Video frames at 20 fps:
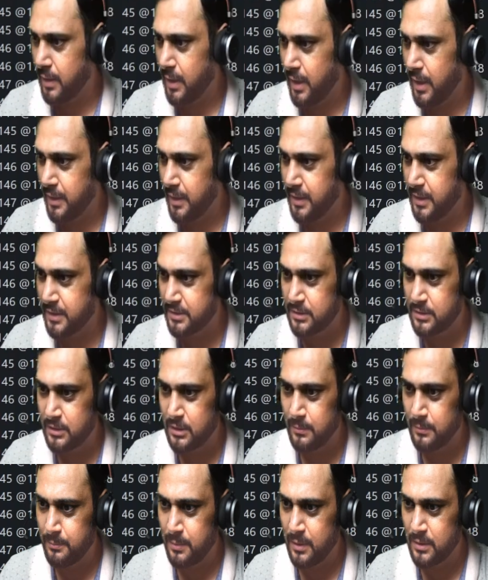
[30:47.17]
Add this
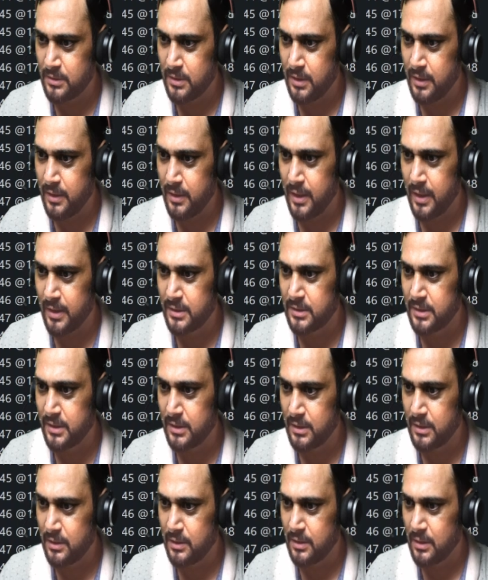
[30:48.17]
simple syntax here.